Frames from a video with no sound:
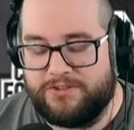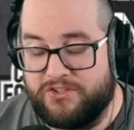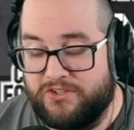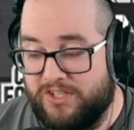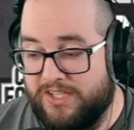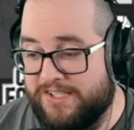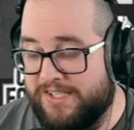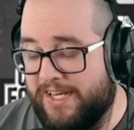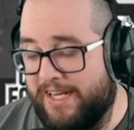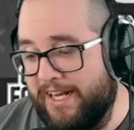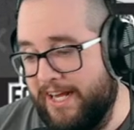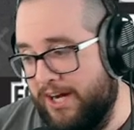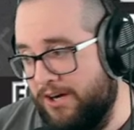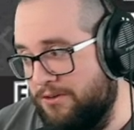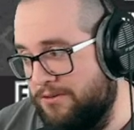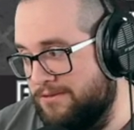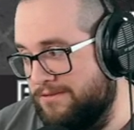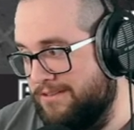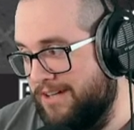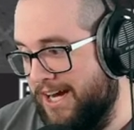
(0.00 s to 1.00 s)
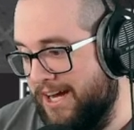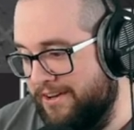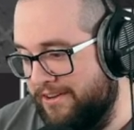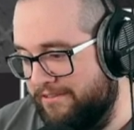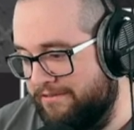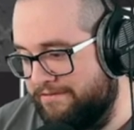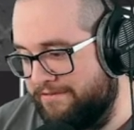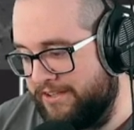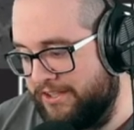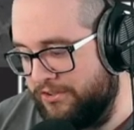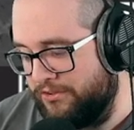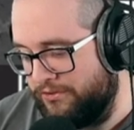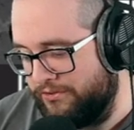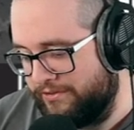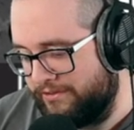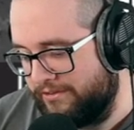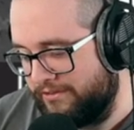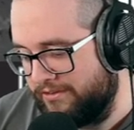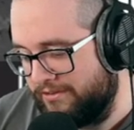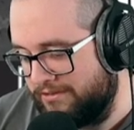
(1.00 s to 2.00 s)
So let's head out onto the
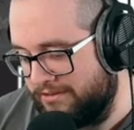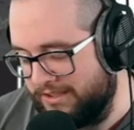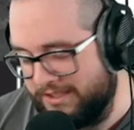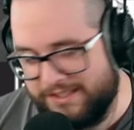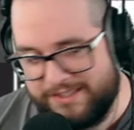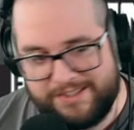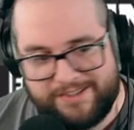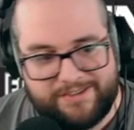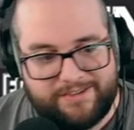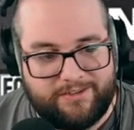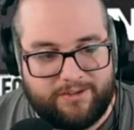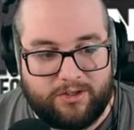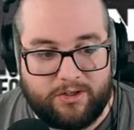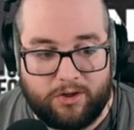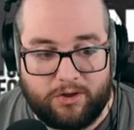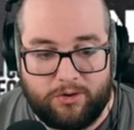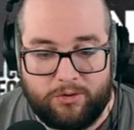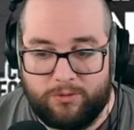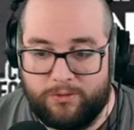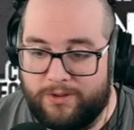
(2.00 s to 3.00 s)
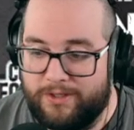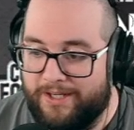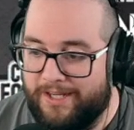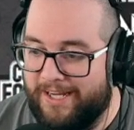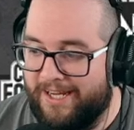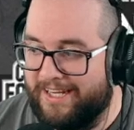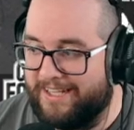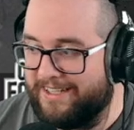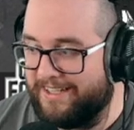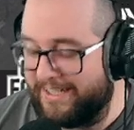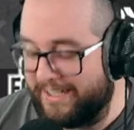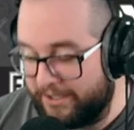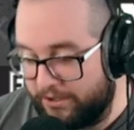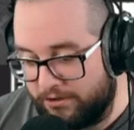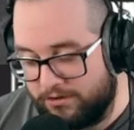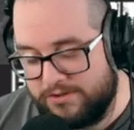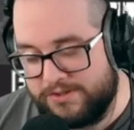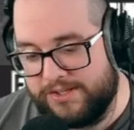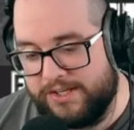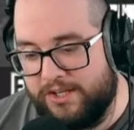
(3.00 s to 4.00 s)
field. Let's go and get
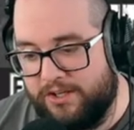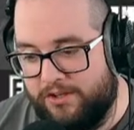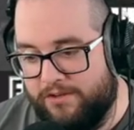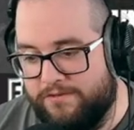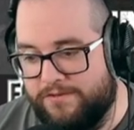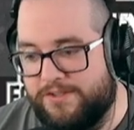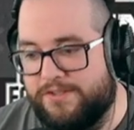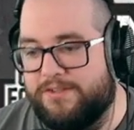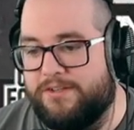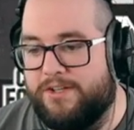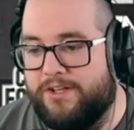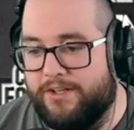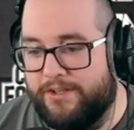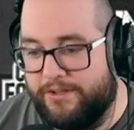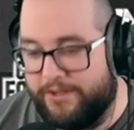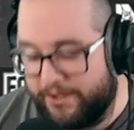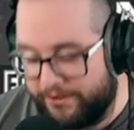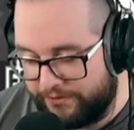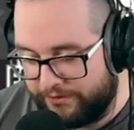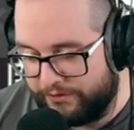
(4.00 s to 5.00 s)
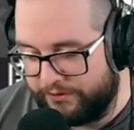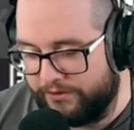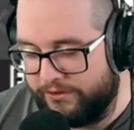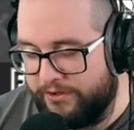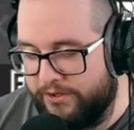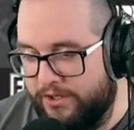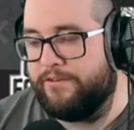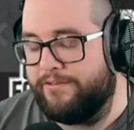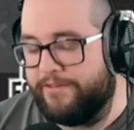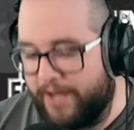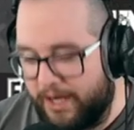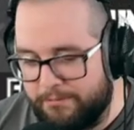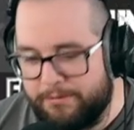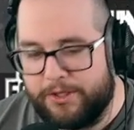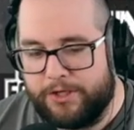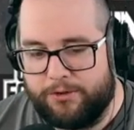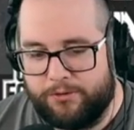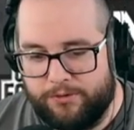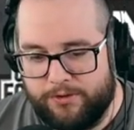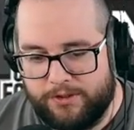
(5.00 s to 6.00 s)
ourselves another
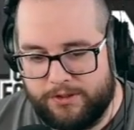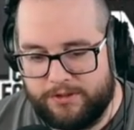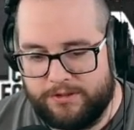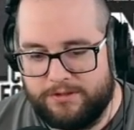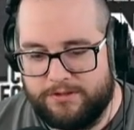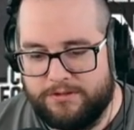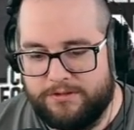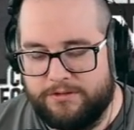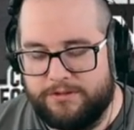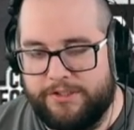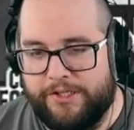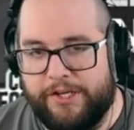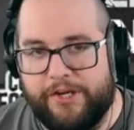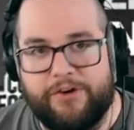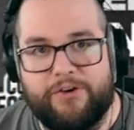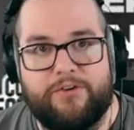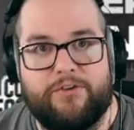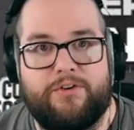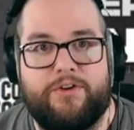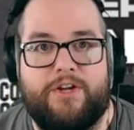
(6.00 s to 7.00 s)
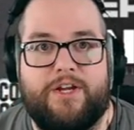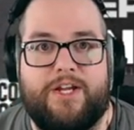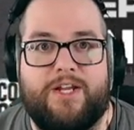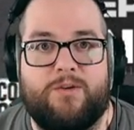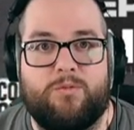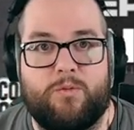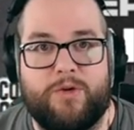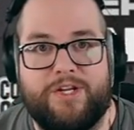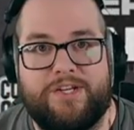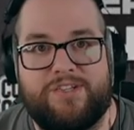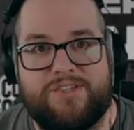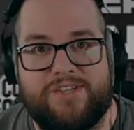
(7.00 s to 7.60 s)
W here in week